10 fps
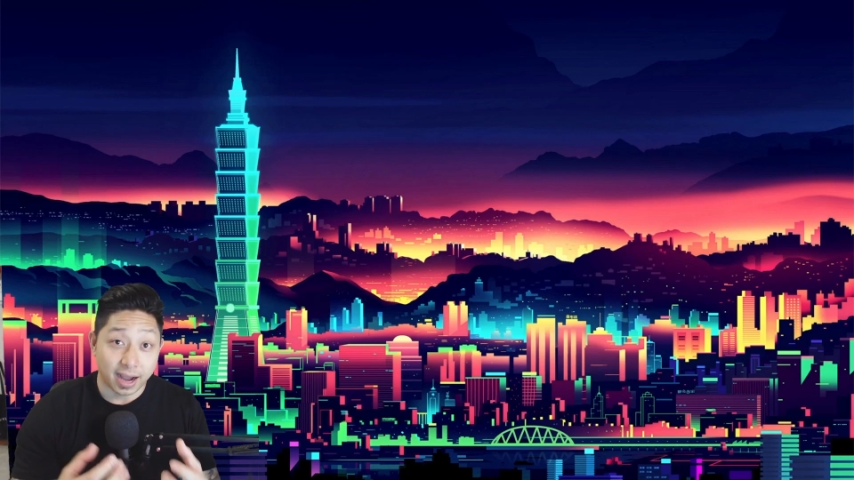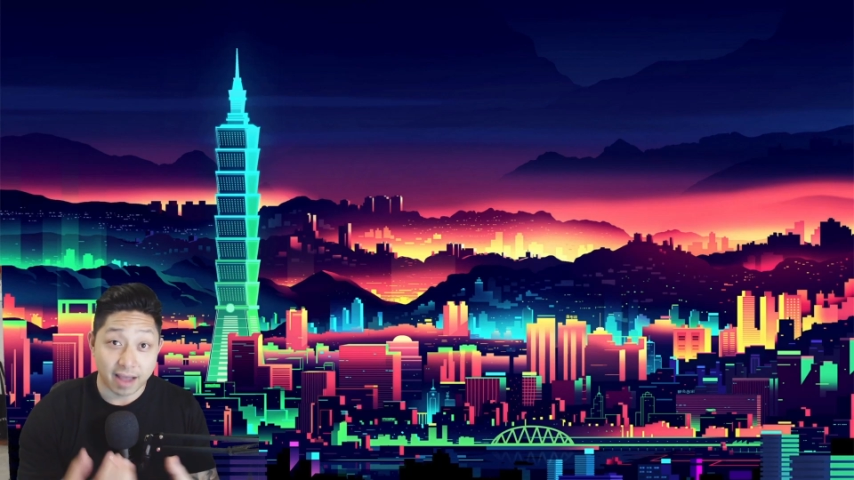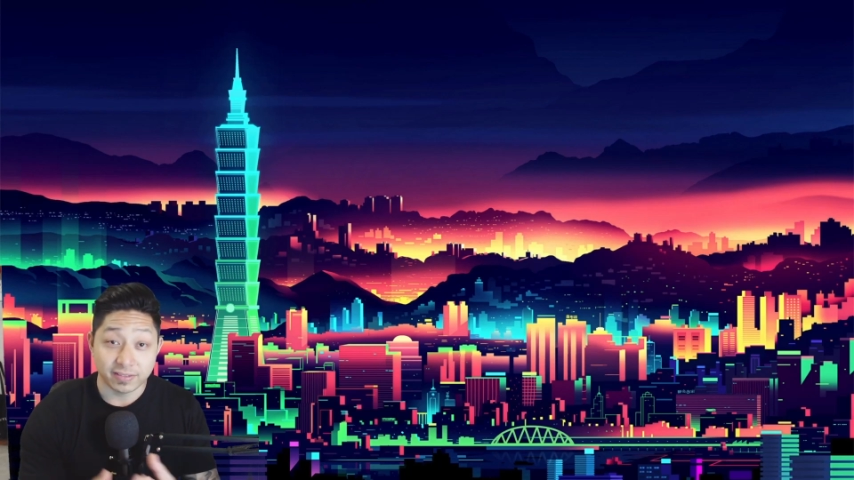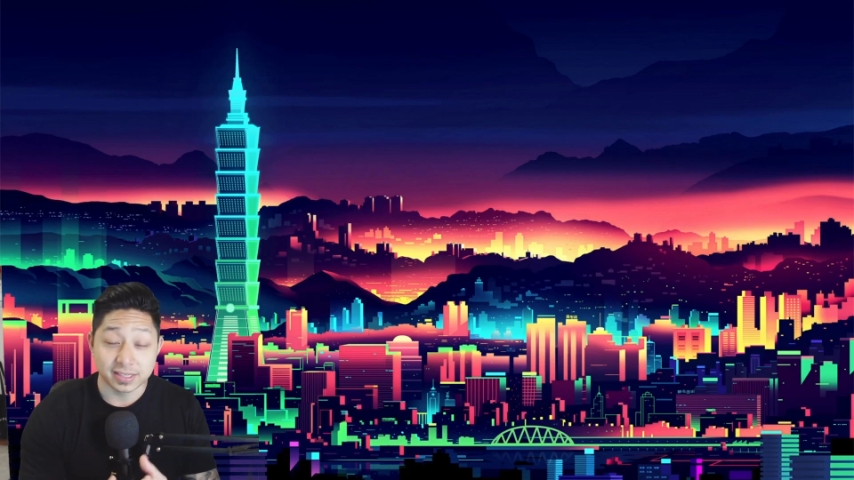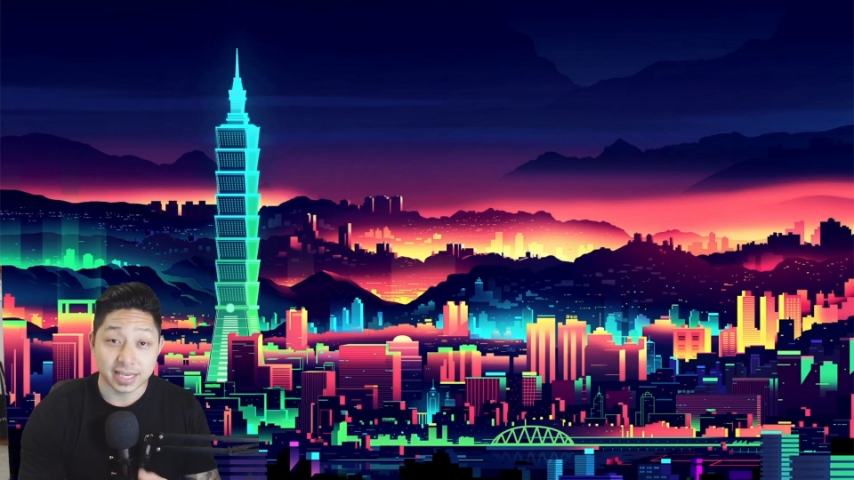I
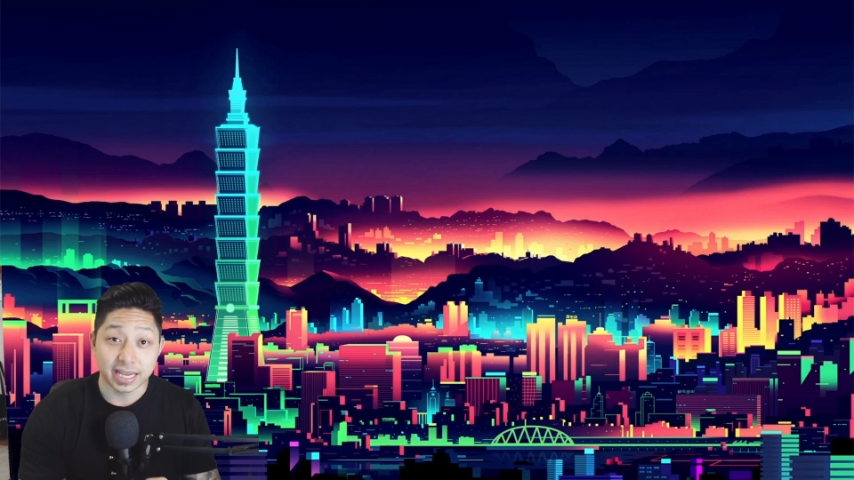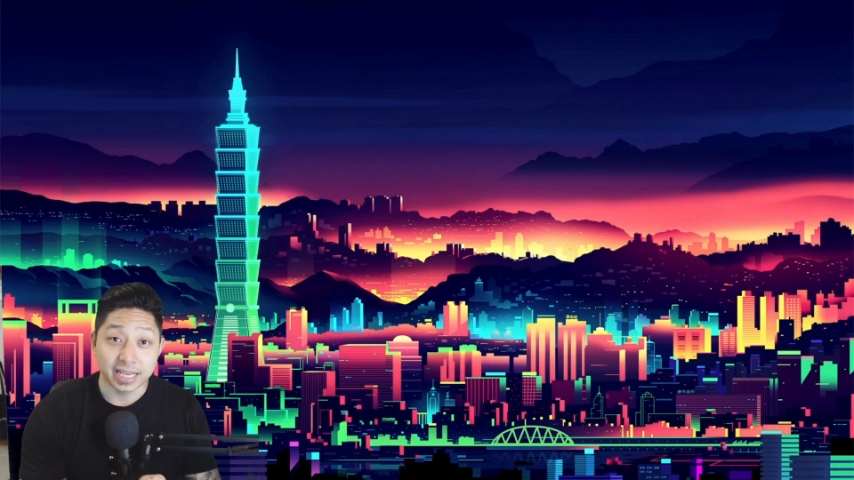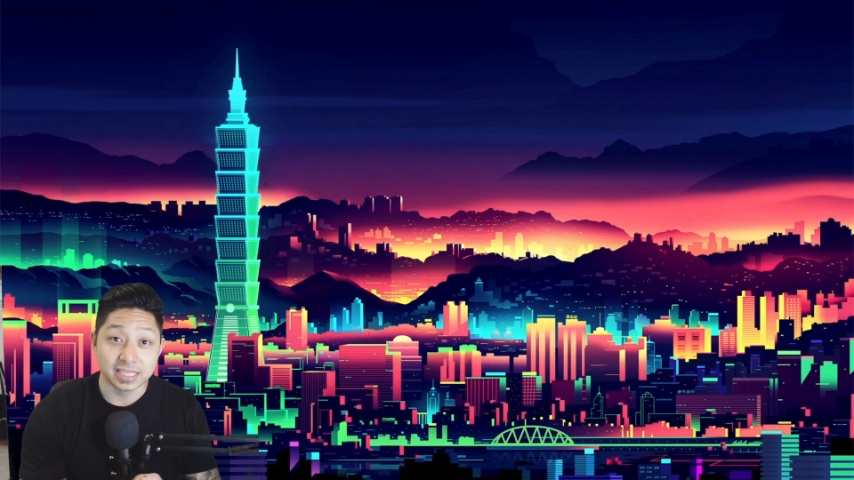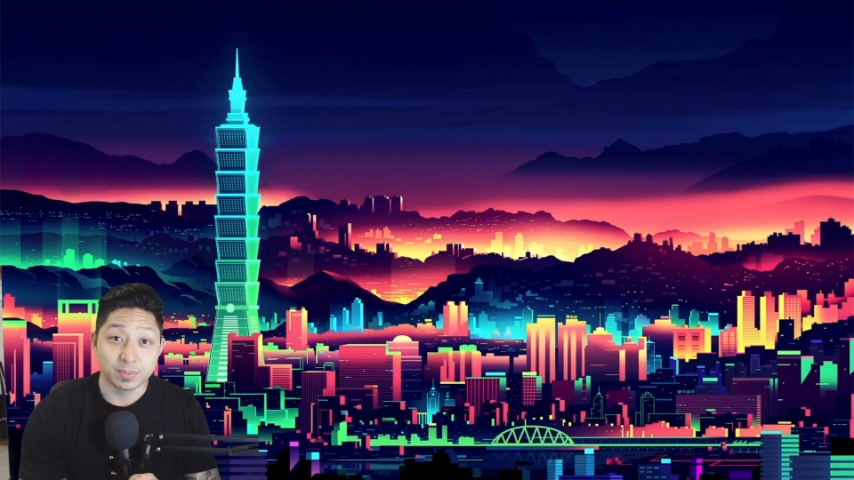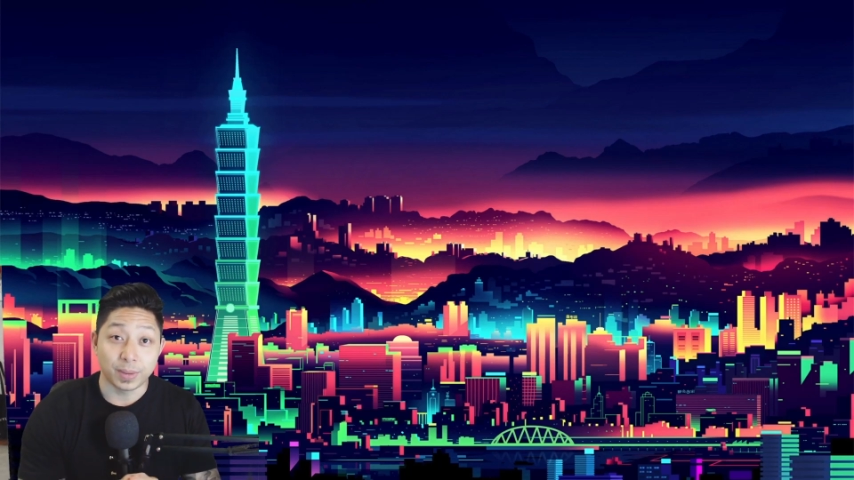have to say
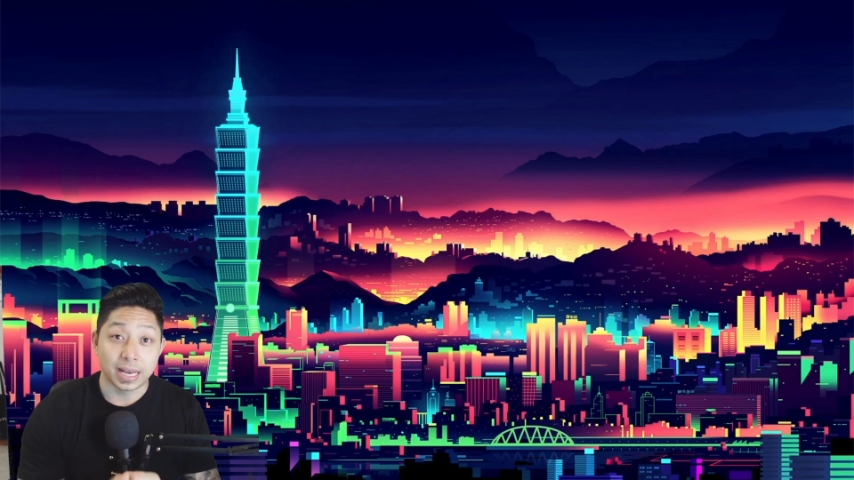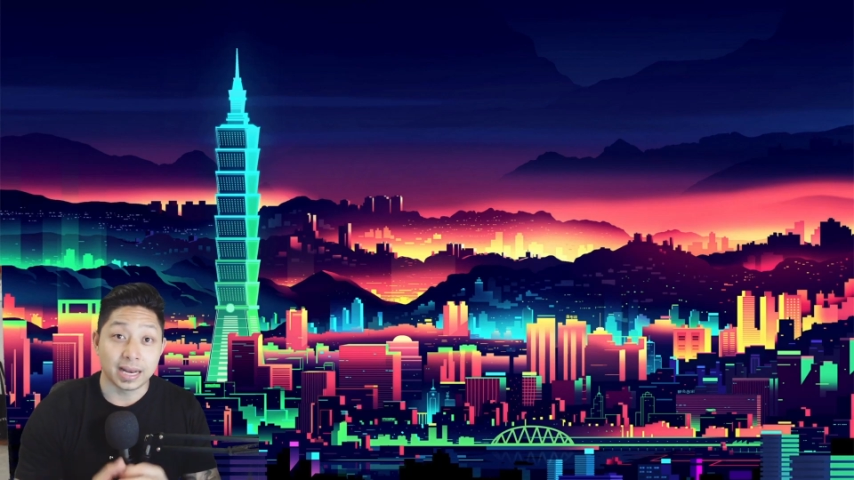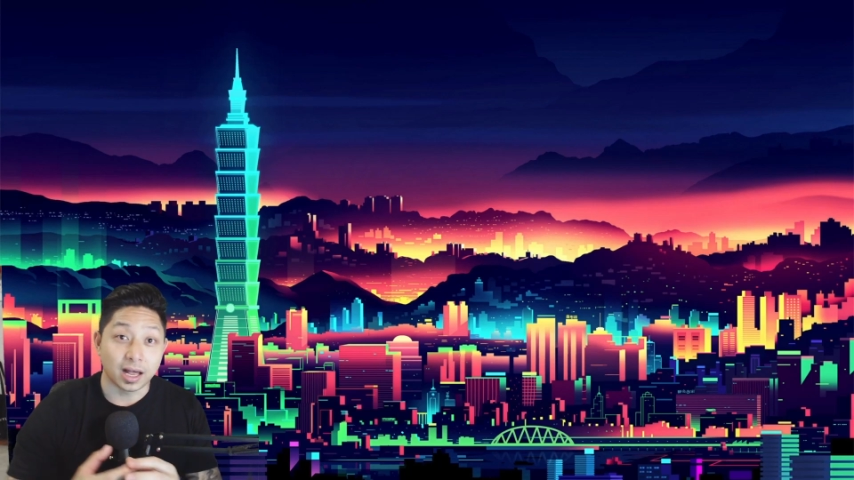it's been